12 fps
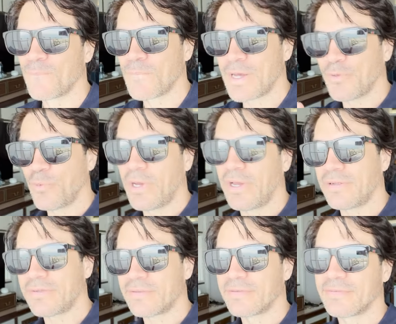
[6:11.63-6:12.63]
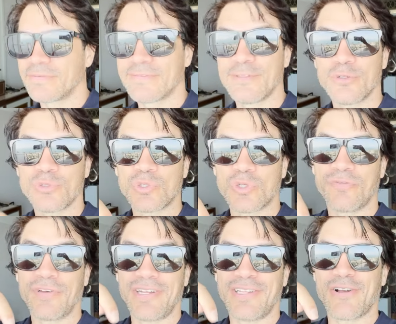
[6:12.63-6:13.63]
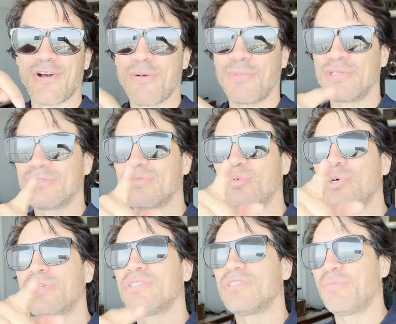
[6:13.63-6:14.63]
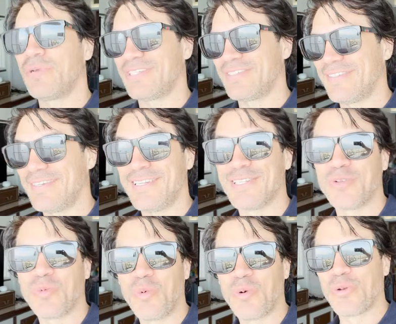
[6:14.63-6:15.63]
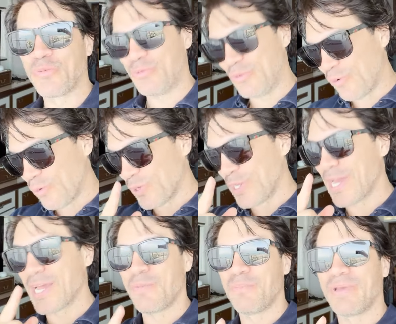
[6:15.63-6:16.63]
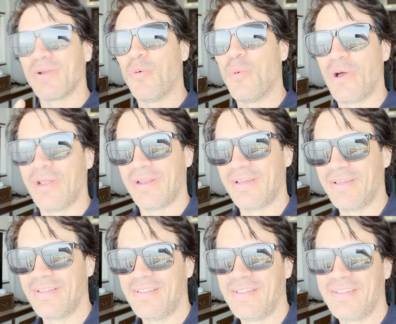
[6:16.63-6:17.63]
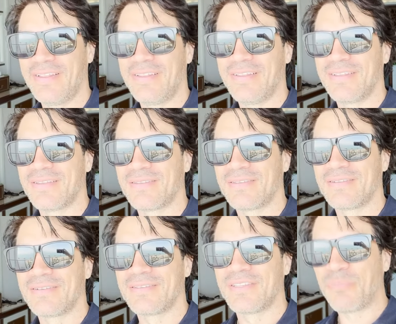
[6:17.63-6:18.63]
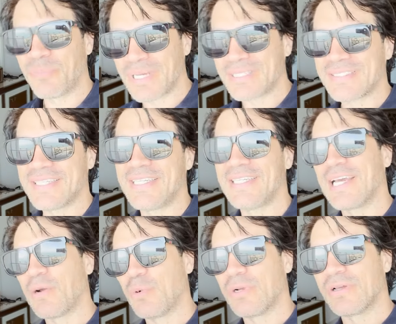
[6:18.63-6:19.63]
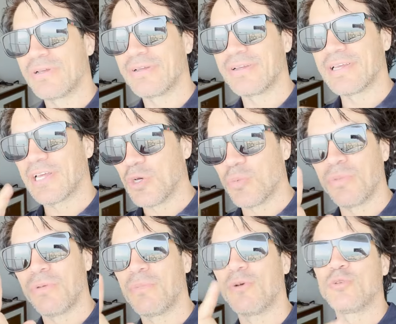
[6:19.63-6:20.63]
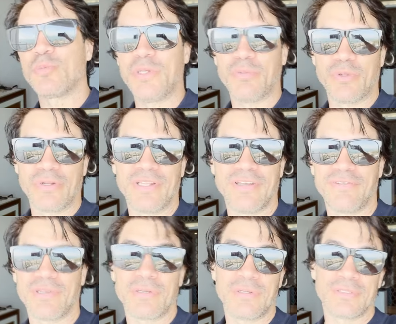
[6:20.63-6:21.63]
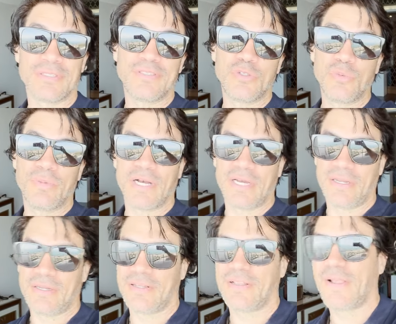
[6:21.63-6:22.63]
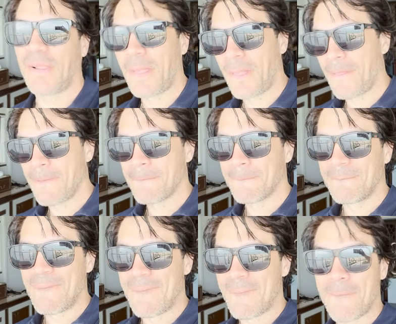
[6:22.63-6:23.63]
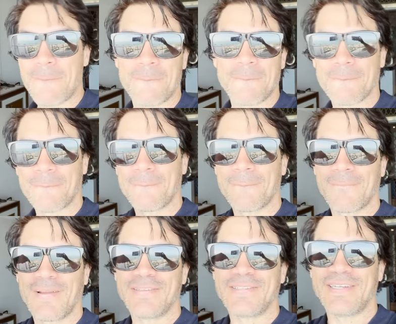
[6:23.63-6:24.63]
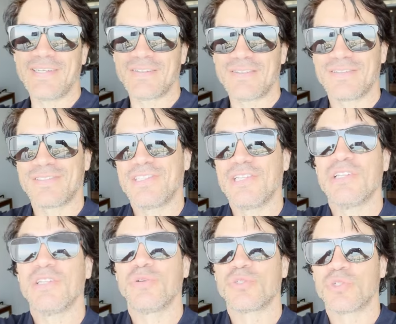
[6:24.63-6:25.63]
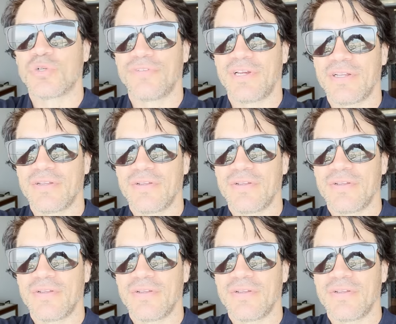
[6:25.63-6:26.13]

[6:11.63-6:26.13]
By the way, a little survey in the comments. What is the best city in the world? If you only had to pick one, the best city that would help the most people to live in, is it Dubai? You know, let's see. Let's do a little survey.